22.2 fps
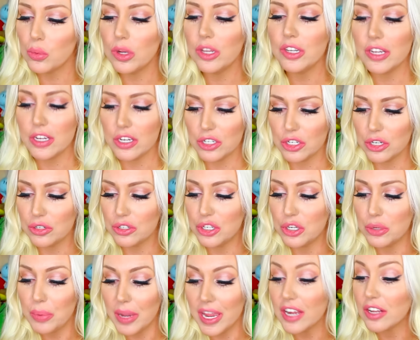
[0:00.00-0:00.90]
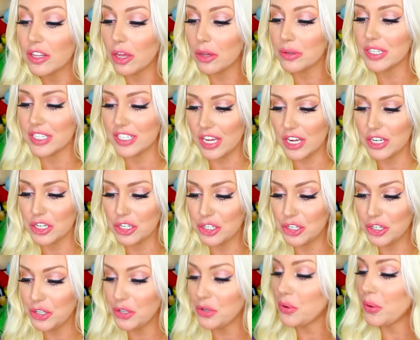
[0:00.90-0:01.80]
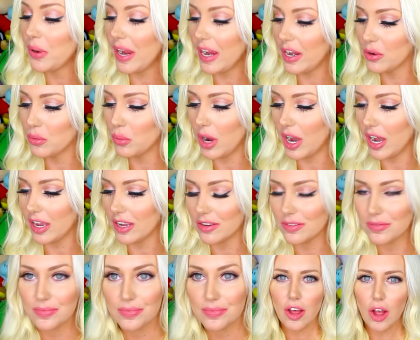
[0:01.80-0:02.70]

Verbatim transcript: world issues do you pay close attention to and why?